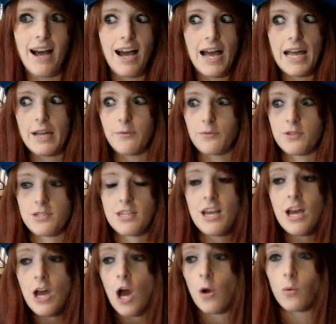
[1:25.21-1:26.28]
I was
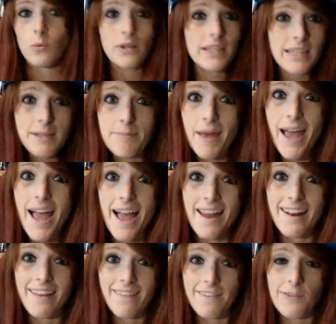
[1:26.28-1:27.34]
really
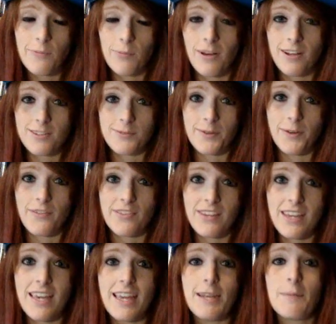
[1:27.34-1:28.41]
bad at this boss when I was a
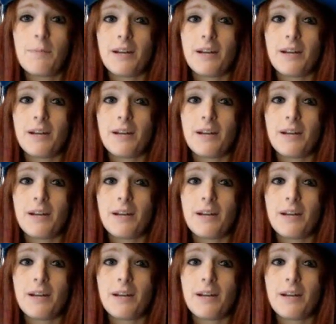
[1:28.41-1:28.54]
kid,